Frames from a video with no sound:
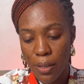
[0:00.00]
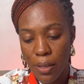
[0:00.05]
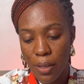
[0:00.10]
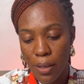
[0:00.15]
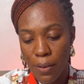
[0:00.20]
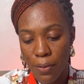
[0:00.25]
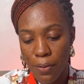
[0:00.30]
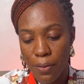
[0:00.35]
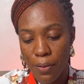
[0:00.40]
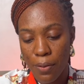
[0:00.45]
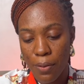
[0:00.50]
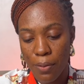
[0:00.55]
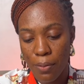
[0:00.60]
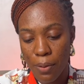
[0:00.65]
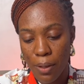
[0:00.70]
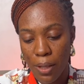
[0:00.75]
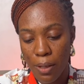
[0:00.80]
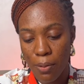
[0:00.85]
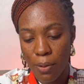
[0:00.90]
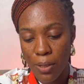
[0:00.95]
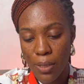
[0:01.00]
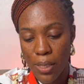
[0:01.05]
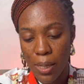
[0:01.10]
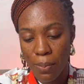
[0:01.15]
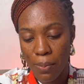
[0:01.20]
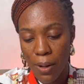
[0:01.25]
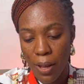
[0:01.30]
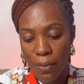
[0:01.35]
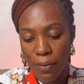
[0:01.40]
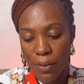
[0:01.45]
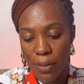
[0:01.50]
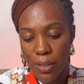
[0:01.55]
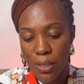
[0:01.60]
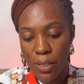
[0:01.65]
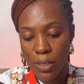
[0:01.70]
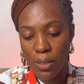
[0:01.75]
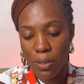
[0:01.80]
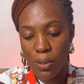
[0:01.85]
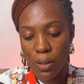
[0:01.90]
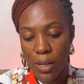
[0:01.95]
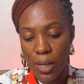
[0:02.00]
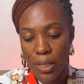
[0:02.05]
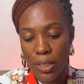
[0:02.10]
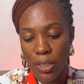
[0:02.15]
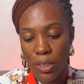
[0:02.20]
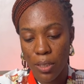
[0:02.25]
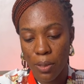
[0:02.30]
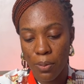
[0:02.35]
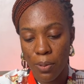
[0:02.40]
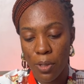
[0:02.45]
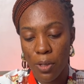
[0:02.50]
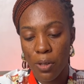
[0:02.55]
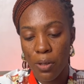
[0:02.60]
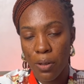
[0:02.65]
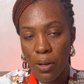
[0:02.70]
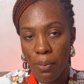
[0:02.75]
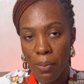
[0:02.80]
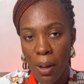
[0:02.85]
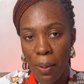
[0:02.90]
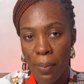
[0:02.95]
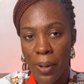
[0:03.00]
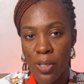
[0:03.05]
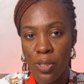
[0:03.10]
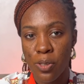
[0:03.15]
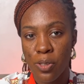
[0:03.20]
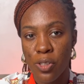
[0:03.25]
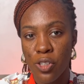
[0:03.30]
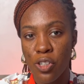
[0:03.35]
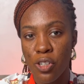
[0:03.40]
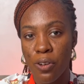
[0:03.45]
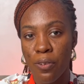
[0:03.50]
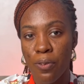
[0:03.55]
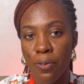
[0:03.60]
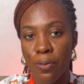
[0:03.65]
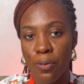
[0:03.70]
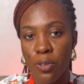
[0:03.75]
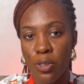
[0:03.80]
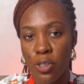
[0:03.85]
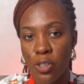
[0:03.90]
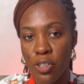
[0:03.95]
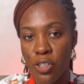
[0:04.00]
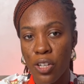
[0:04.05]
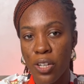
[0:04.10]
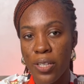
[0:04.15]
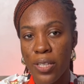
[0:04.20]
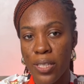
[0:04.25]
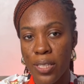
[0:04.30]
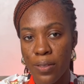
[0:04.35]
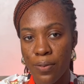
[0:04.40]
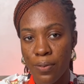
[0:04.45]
if you really want to apply for this scholarship. Remember, tuition is